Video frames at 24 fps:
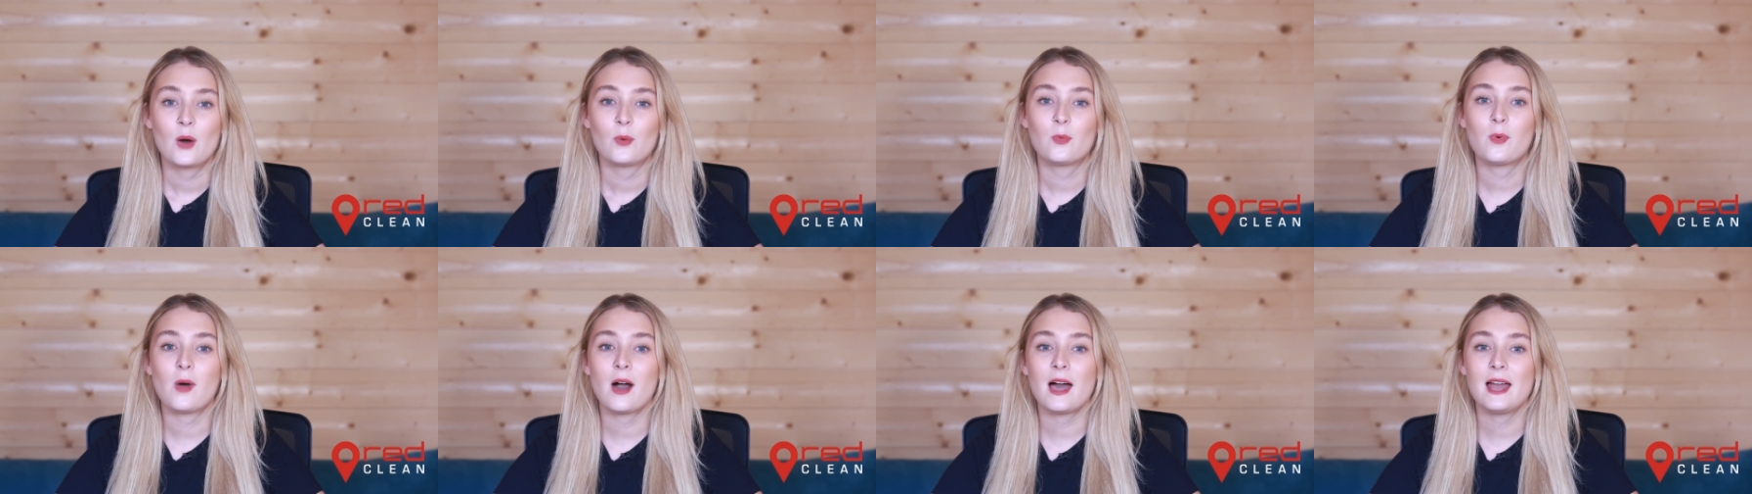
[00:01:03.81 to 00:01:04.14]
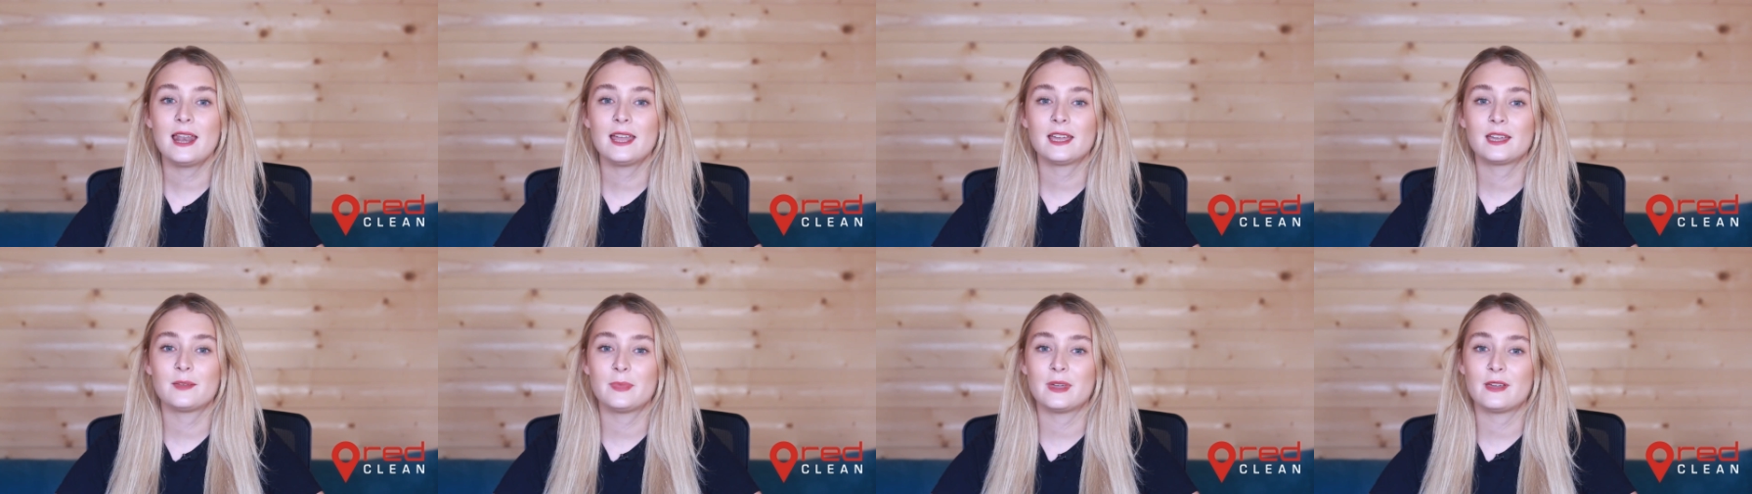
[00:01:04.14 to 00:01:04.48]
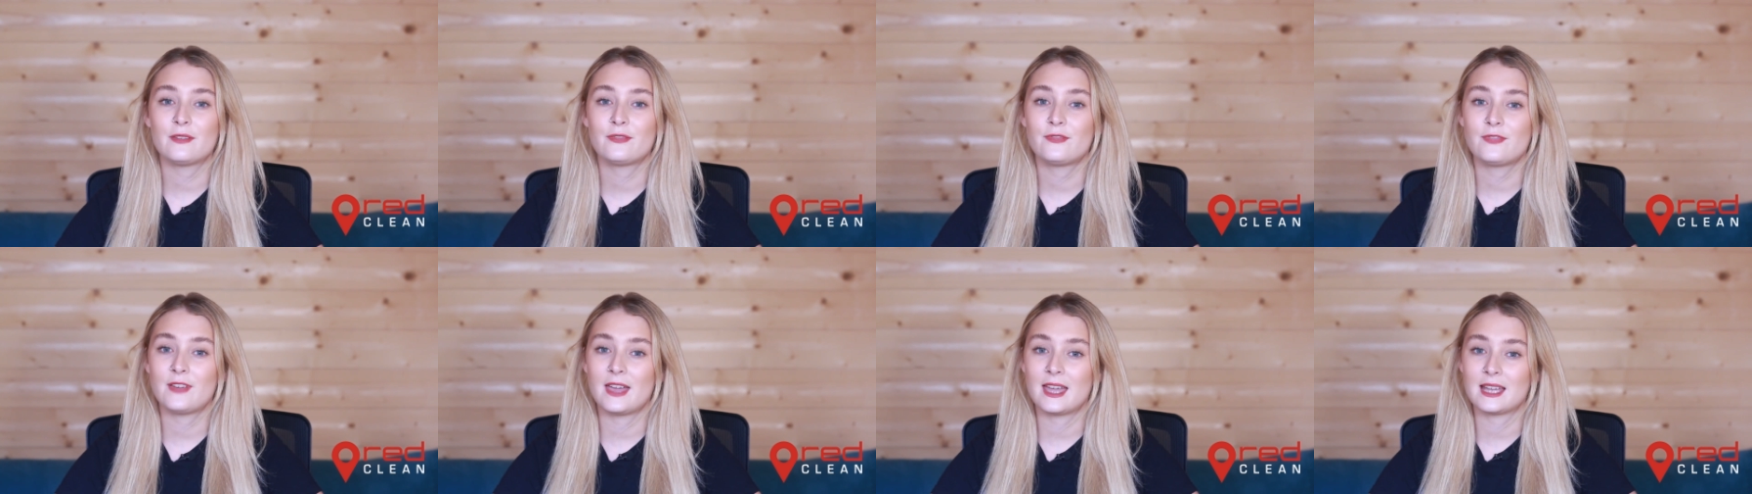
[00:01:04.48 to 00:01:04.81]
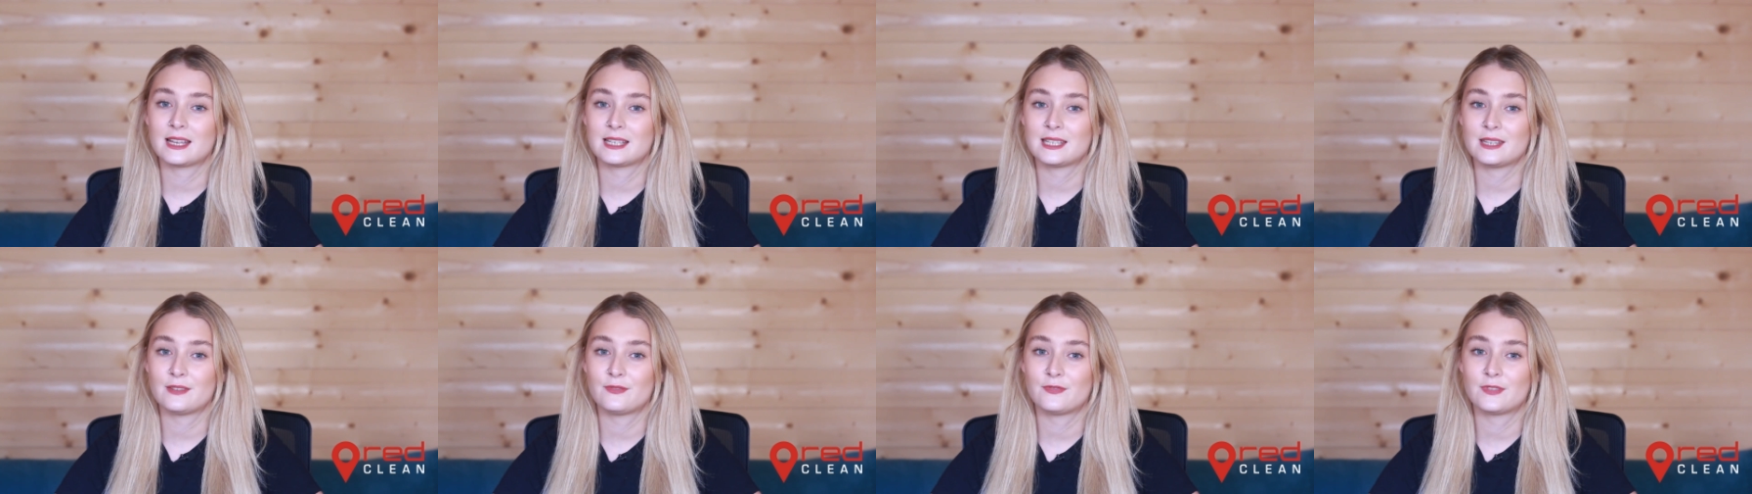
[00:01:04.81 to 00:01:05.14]
While it can be
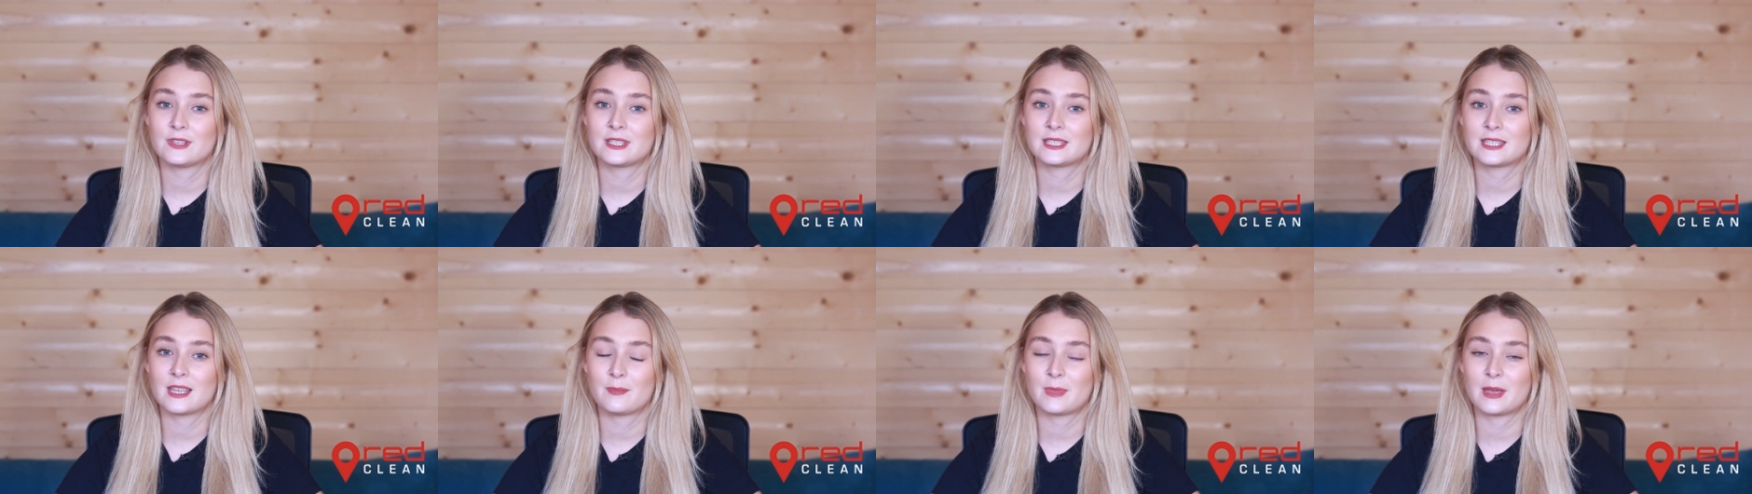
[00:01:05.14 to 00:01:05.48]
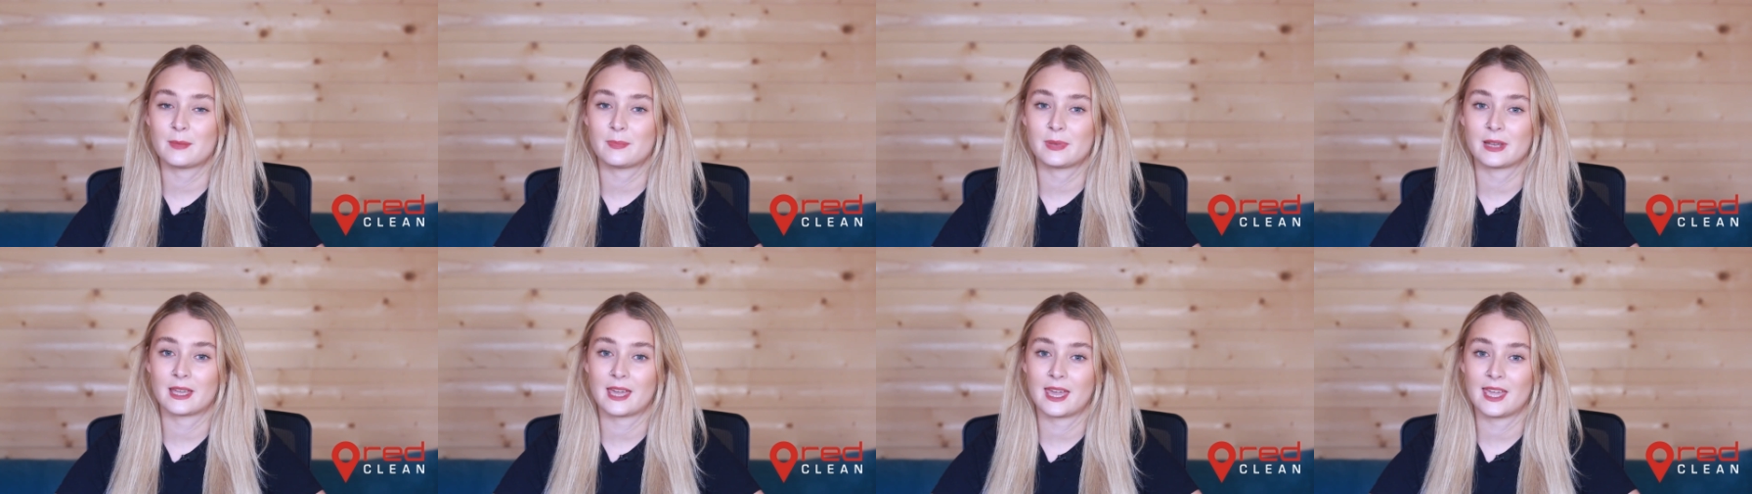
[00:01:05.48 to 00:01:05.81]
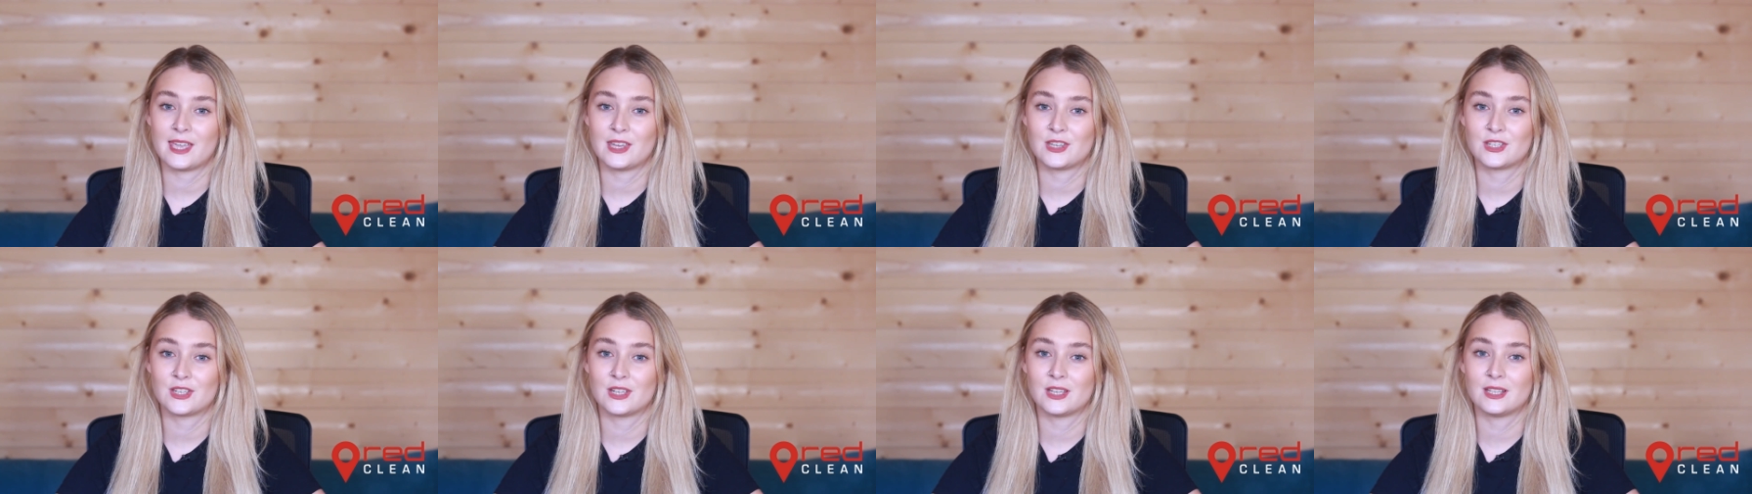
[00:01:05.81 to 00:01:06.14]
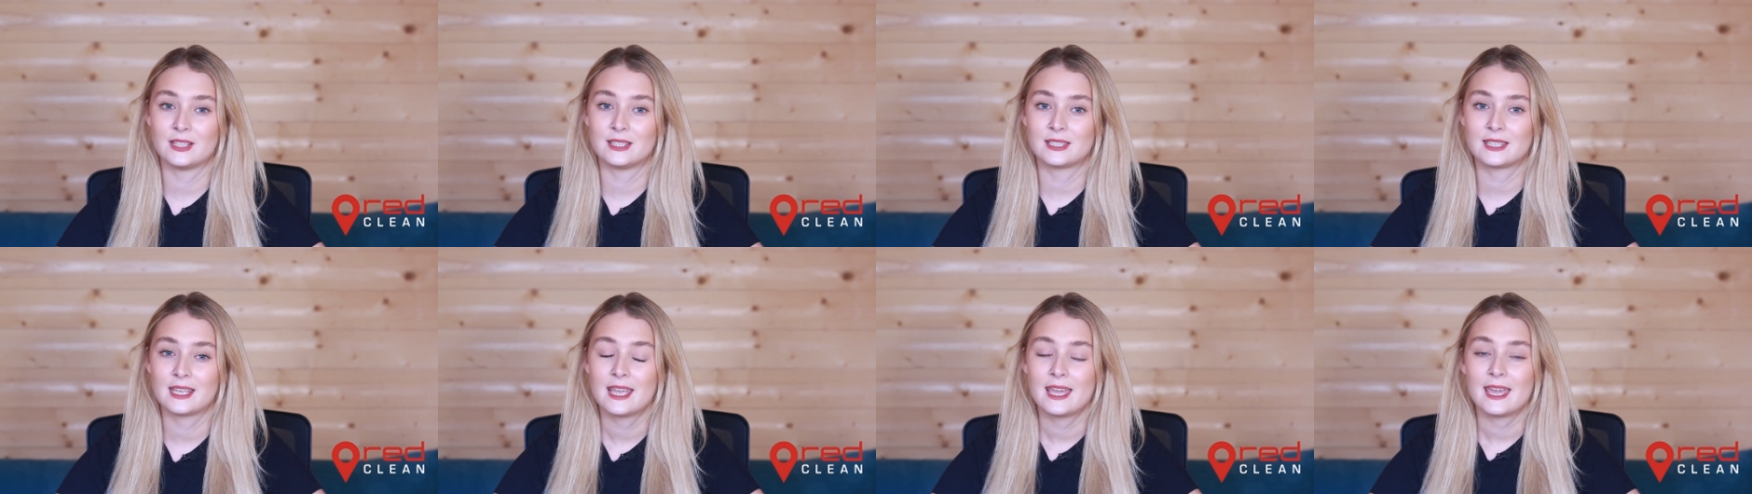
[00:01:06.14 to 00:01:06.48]
effective for some
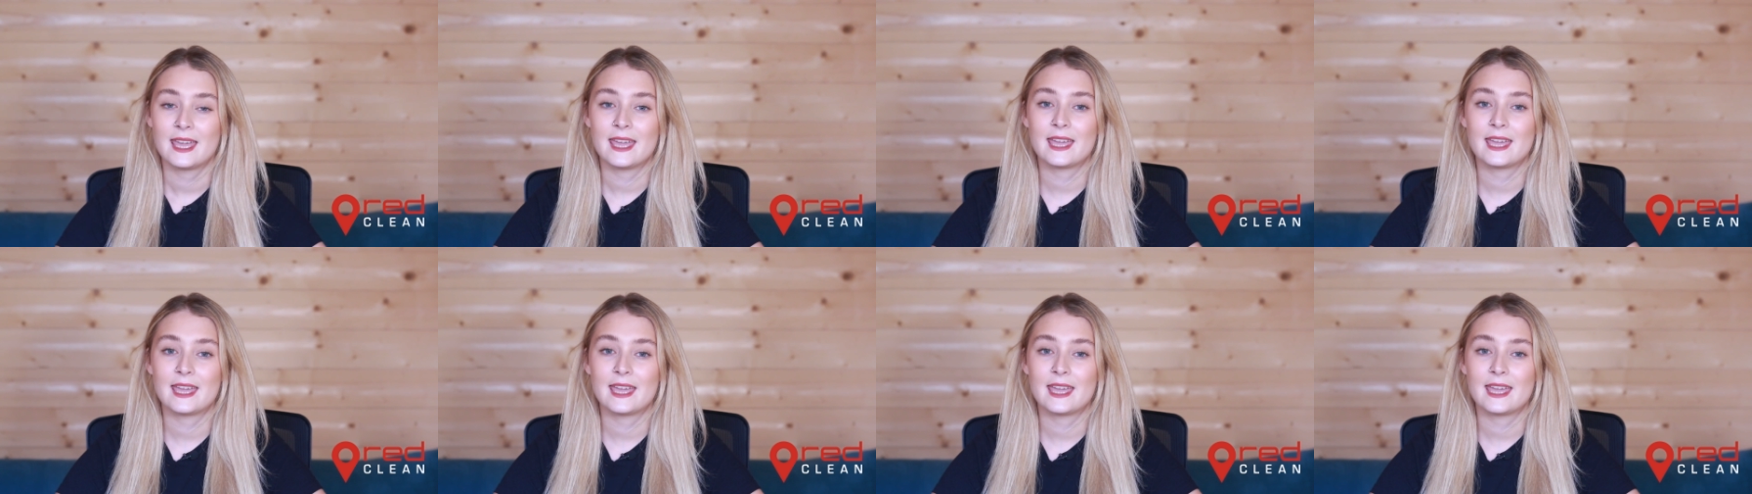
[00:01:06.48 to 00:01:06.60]
applications,